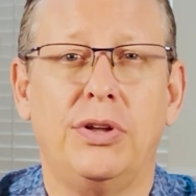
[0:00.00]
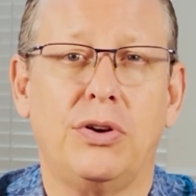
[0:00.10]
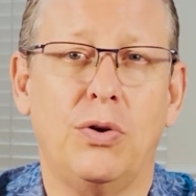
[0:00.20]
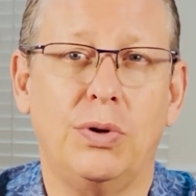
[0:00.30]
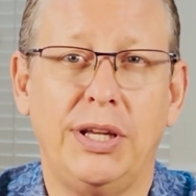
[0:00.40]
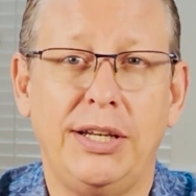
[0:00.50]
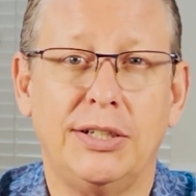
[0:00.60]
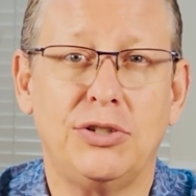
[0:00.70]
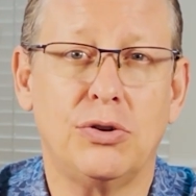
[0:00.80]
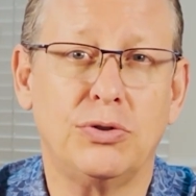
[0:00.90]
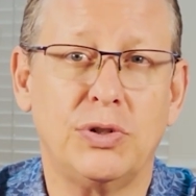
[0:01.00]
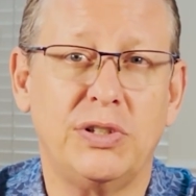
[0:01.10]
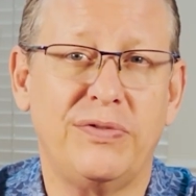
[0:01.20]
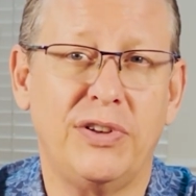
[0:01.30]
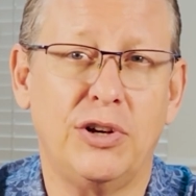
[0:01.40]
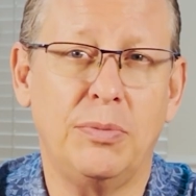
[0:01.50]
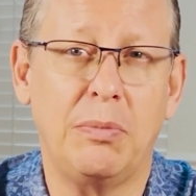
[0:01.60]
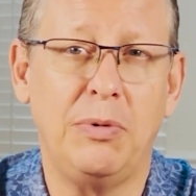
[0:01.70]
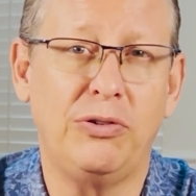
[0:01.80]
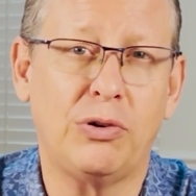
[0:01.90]
the Ko'olina Children's Film
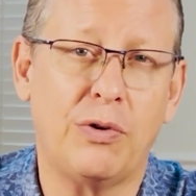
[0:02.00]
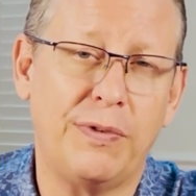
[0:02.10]
and Musical